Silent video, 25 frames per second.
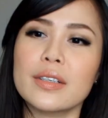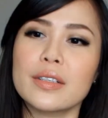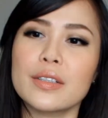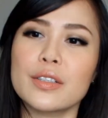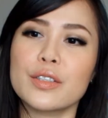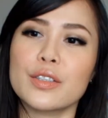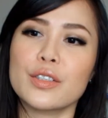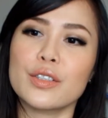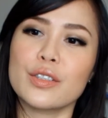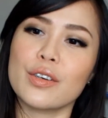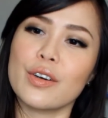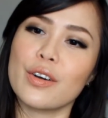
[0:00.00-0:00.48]

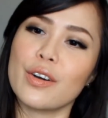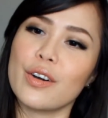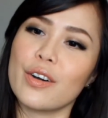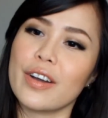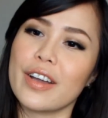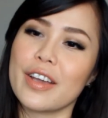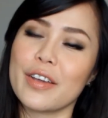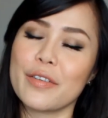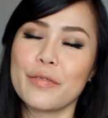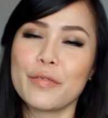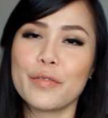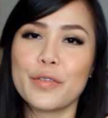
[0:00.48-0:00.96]
So
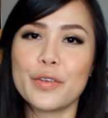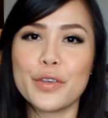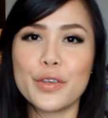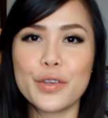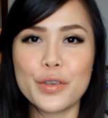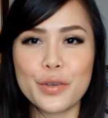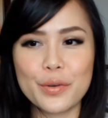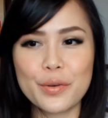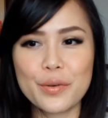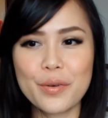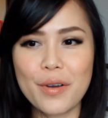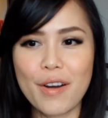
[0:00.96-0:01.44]
if
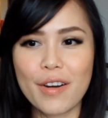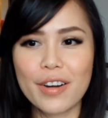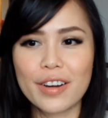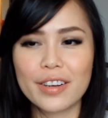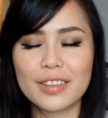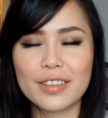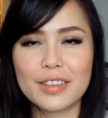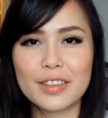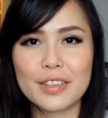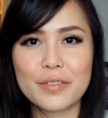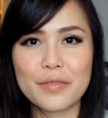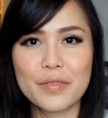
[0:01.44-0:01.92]
you
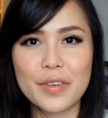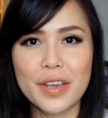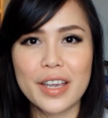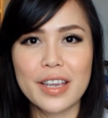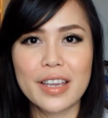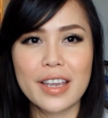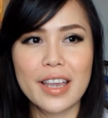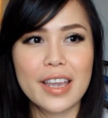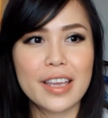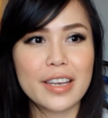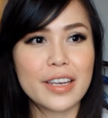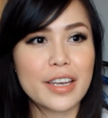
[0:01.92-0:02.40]
are living
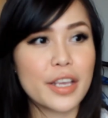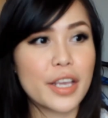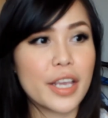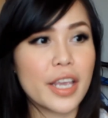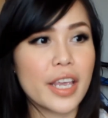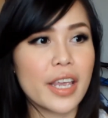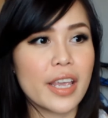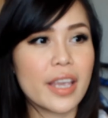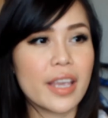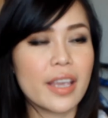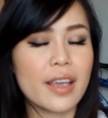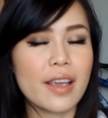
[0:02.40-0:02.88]
in
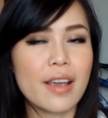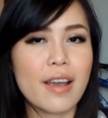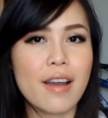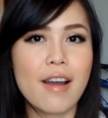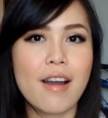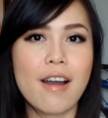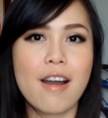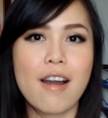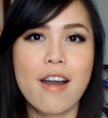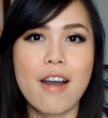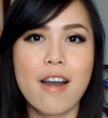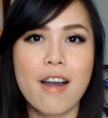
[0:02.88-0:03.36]

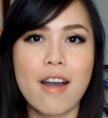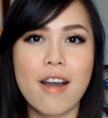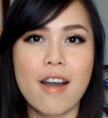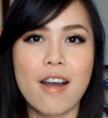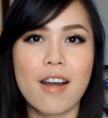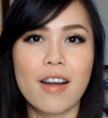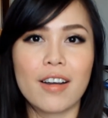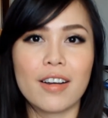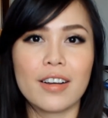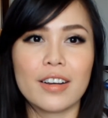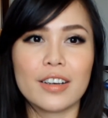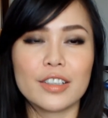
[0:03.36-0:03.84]

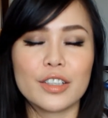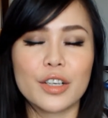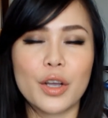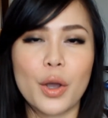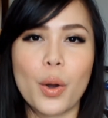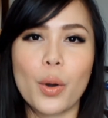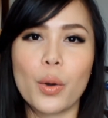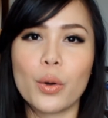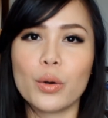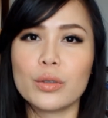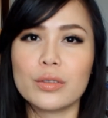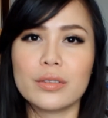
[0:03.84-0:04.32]
a
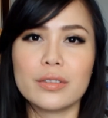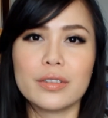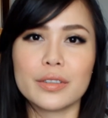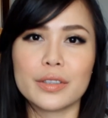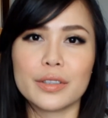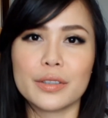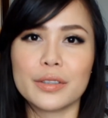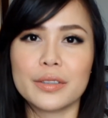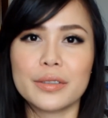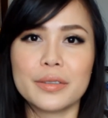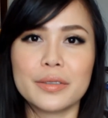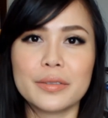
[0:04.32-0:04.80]

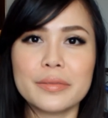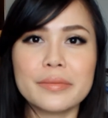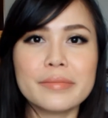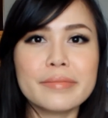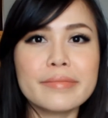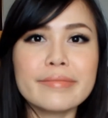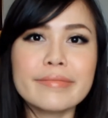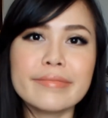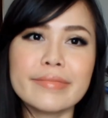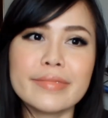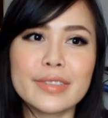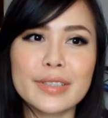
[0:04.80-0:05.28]
colder
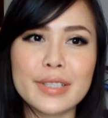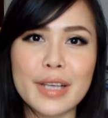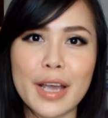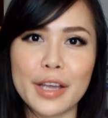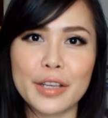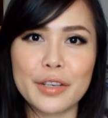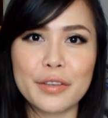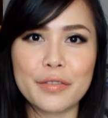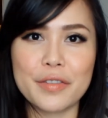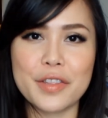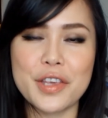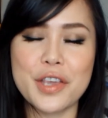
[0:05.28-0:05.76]

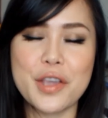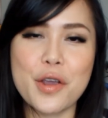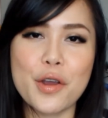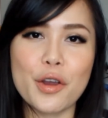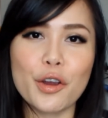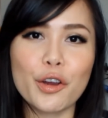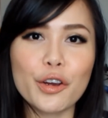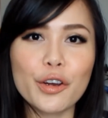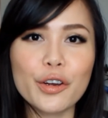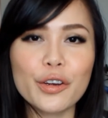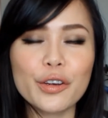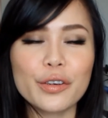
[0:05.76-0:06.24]
side of the
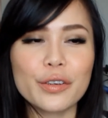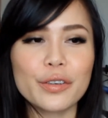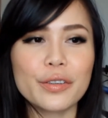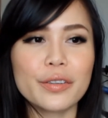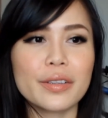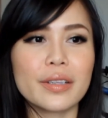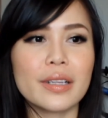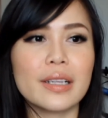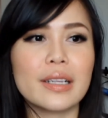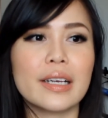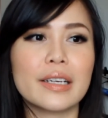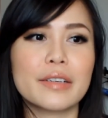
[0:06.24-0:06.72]
earth,
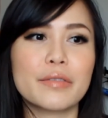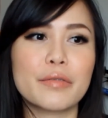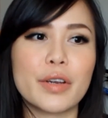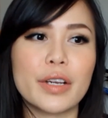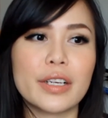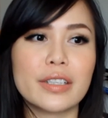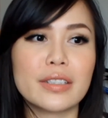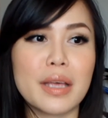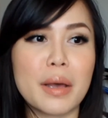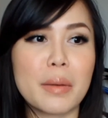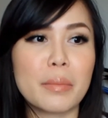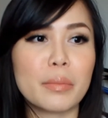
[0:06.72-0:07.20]
like for
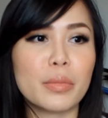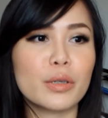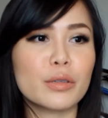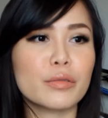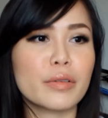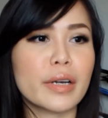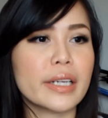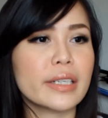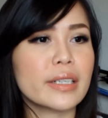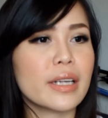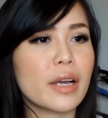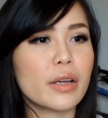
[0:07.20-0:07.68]
example
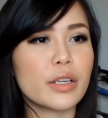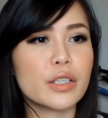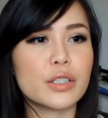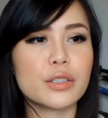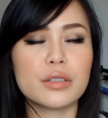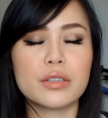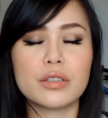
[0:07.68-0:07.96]
right now it's